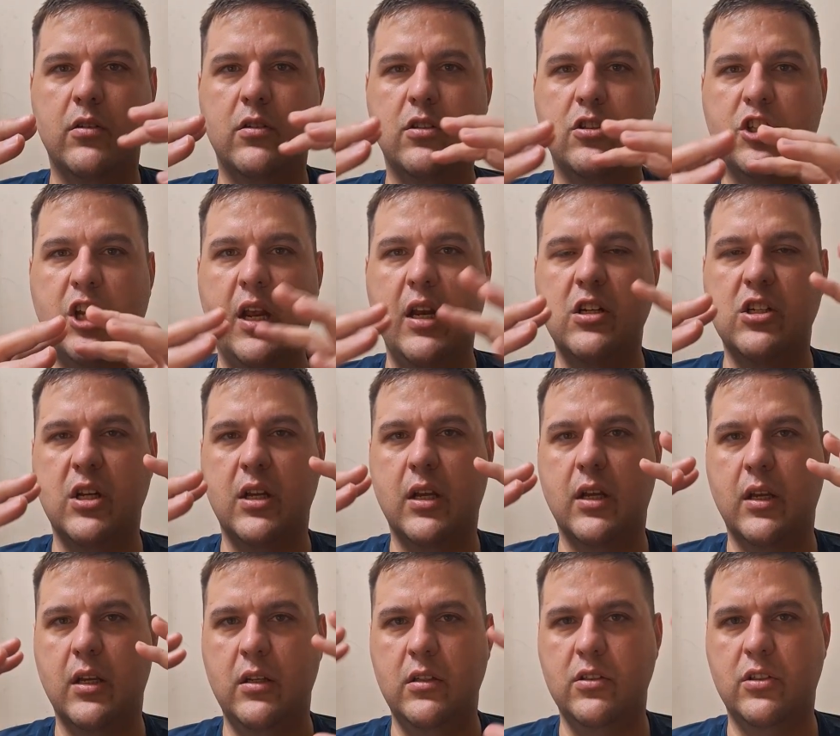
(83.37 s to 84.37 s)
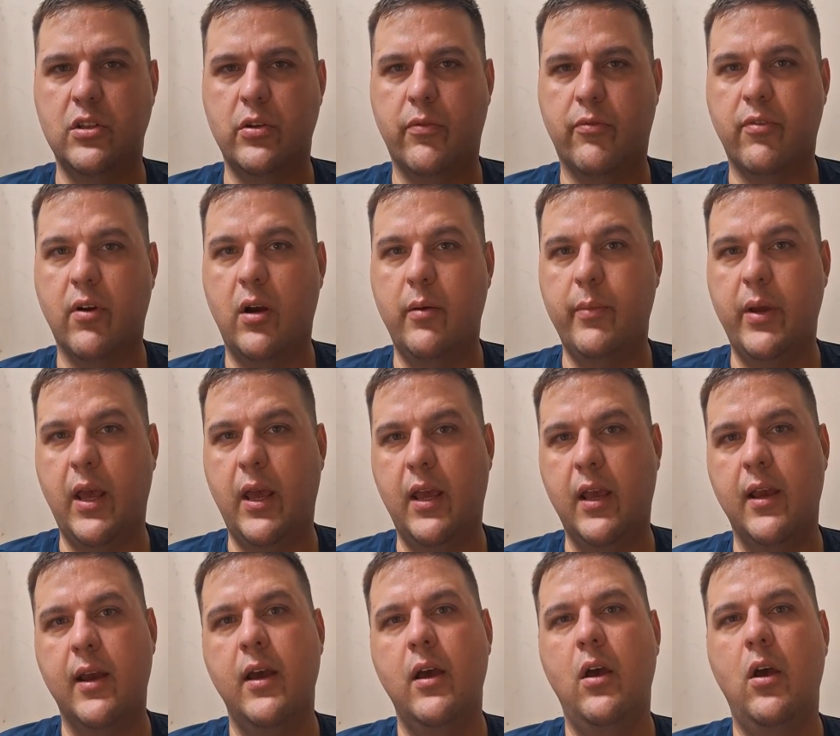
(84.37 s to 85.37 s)
changing into from
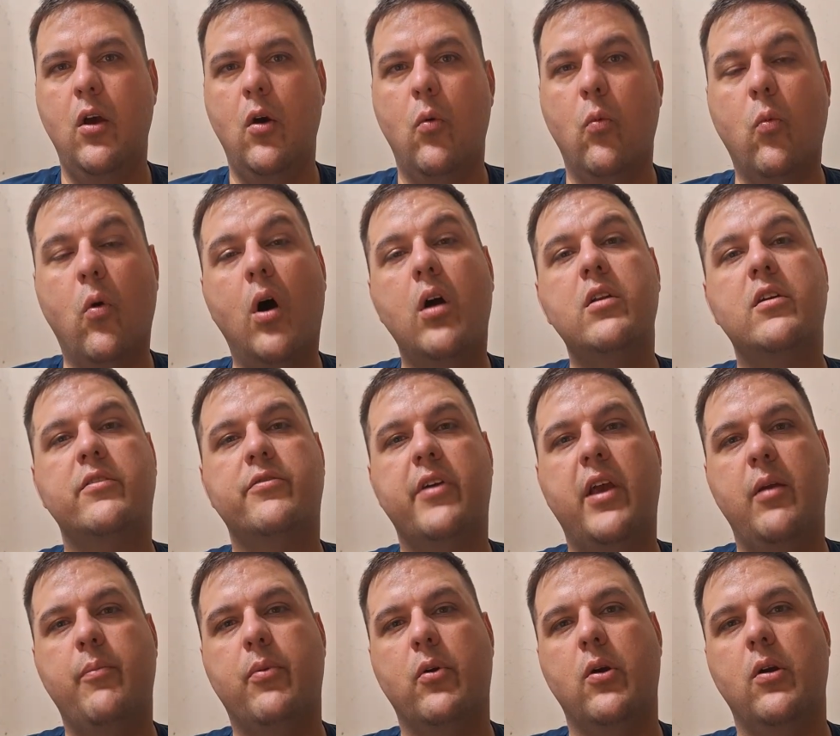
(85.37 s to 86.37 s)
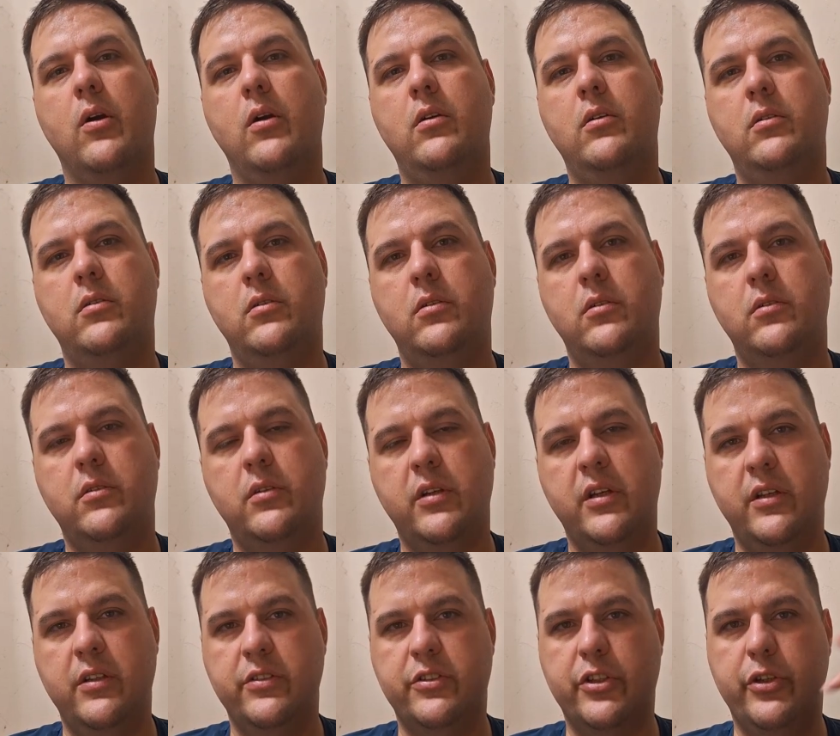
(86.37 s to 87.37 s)
a water vapor
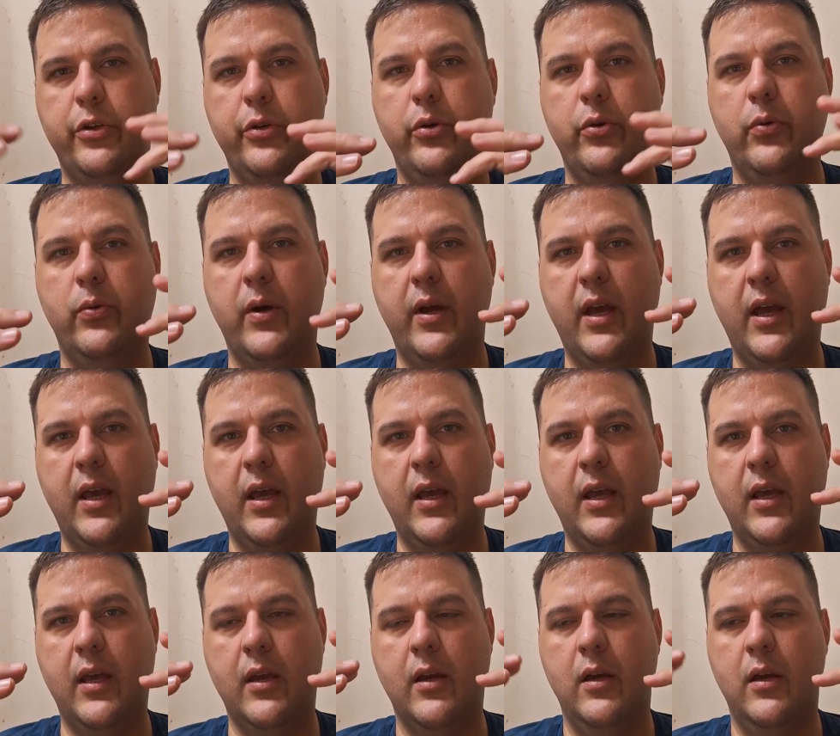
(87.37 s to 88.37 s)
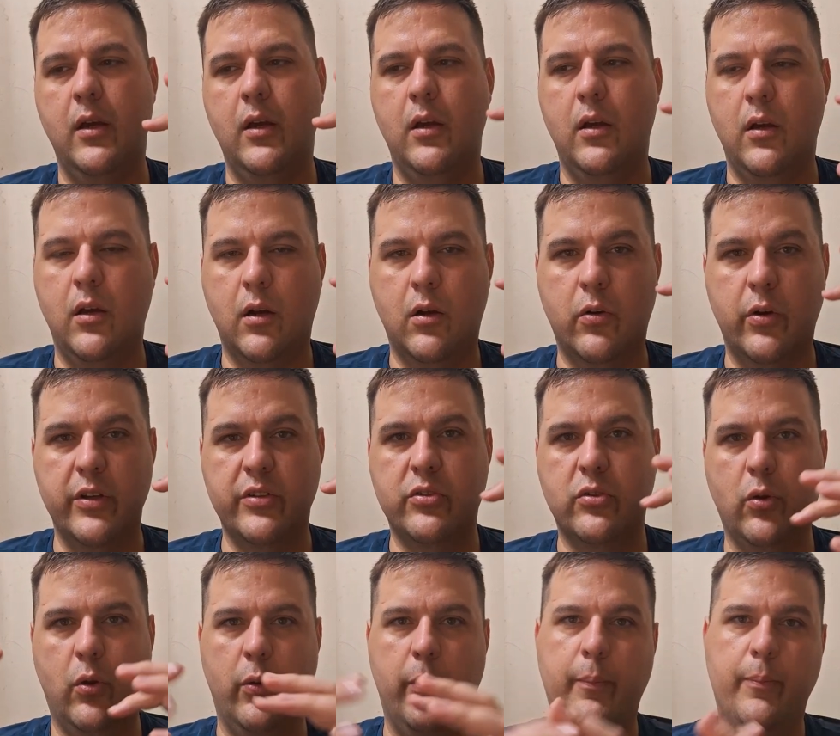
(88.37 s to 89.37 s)
into a
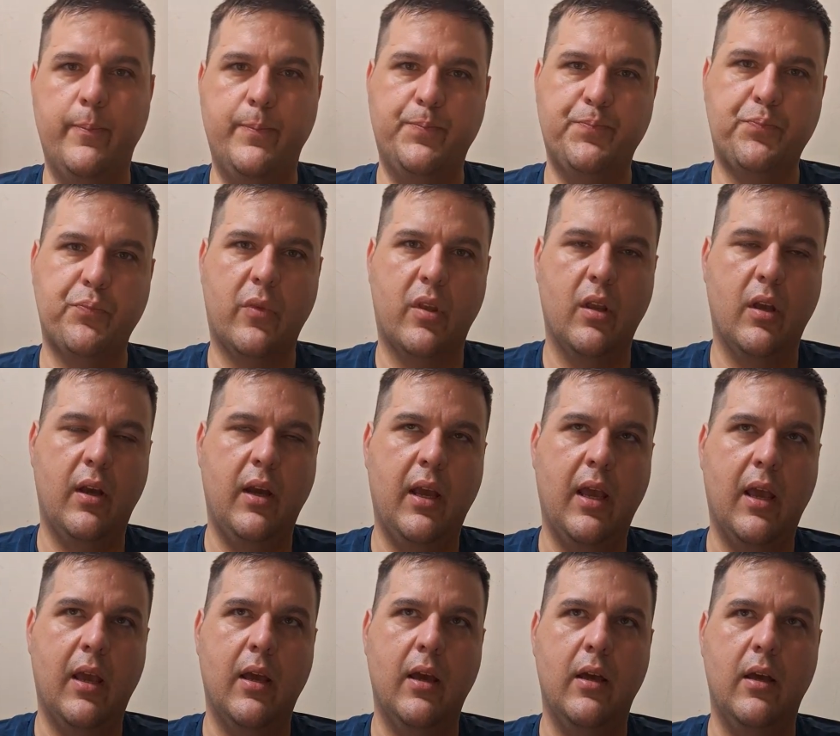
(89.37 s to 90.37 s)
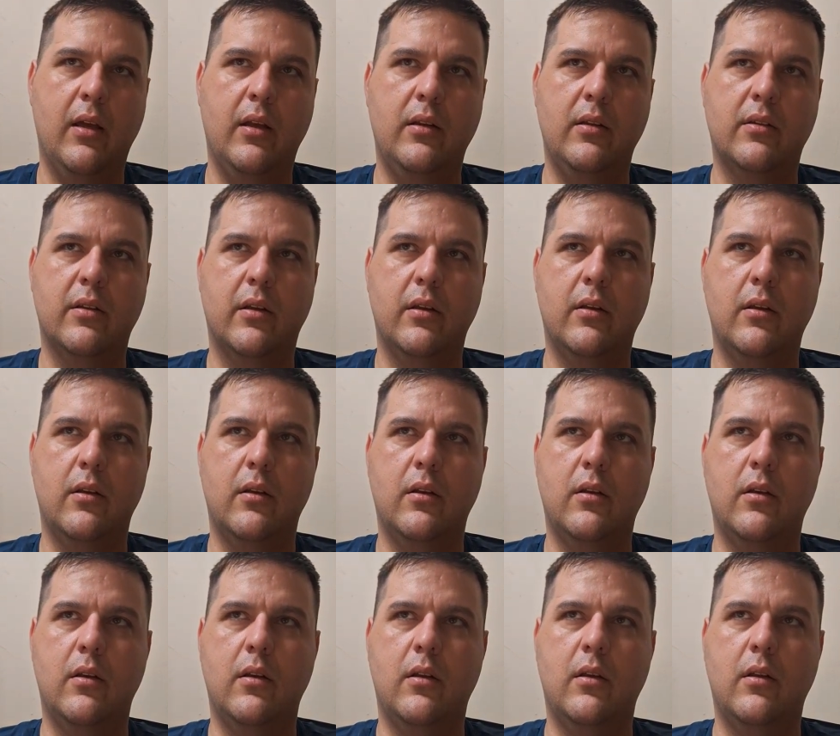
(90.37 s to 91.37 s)
crystal, and
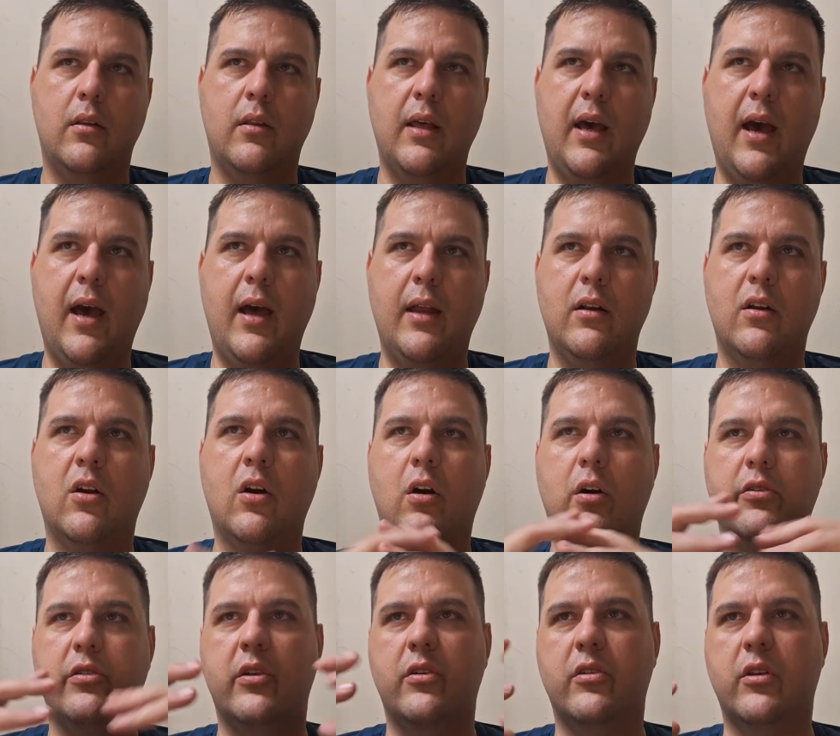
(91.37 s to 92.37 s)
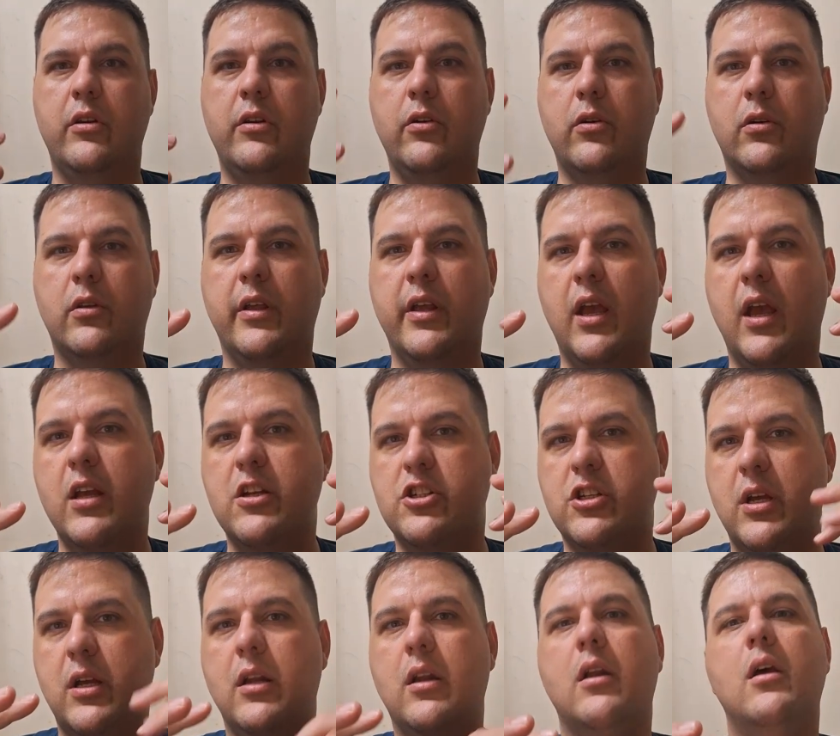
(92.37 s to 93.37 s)
that causes a
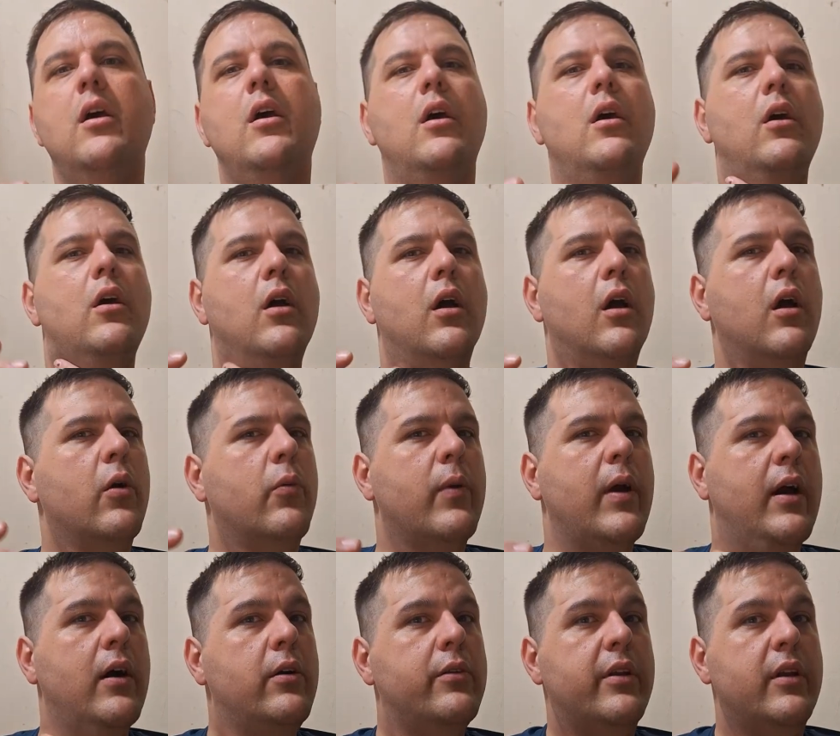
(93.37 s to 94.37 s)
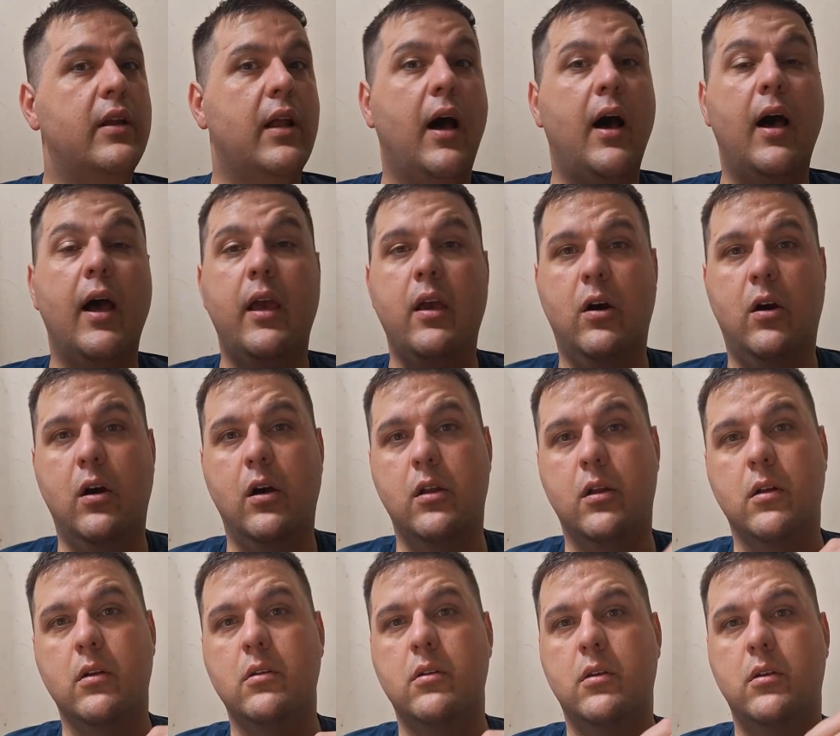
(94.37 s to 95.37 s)
nucleation around an ion
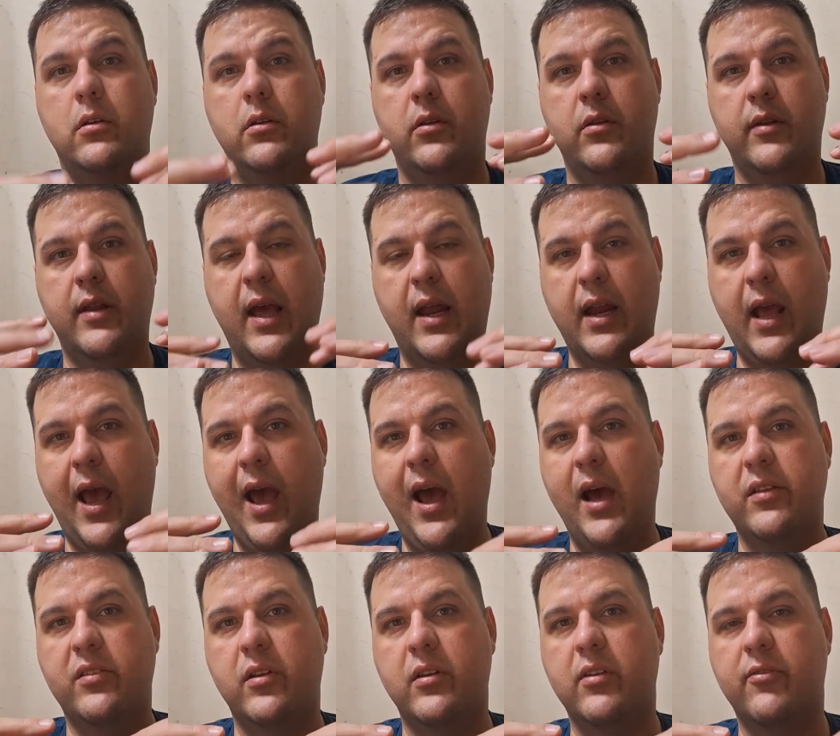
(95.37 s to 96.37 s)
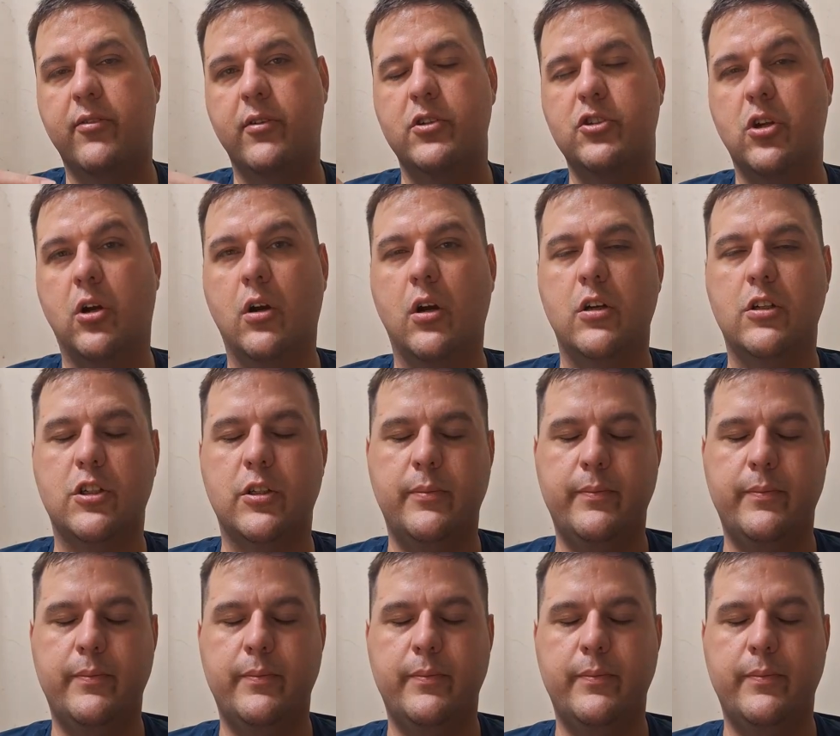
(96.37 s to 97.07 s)
that has a different charge.